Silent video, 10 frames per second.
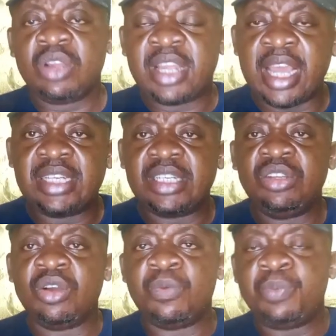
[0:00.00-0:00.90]
get
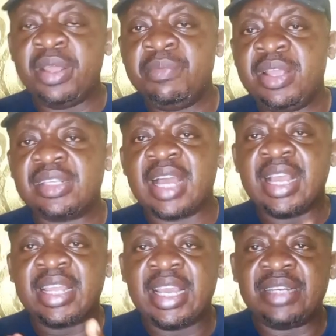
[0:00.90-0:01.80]
your premix
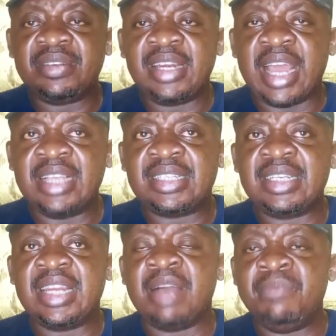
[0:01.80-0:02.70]
and get
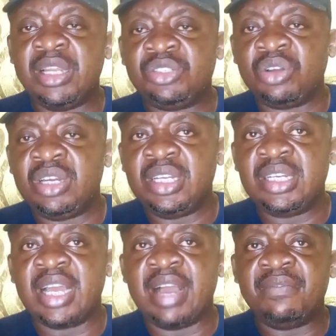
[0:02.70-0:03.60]
lysine and
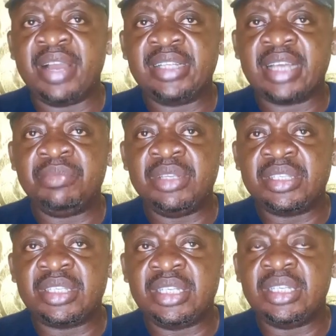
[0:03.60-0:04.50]
mentholin and
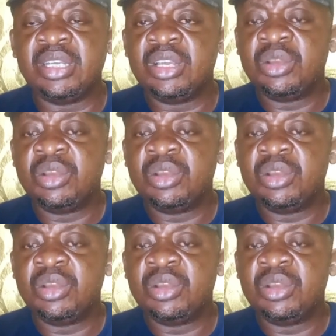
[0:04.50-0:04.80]
vitamin C.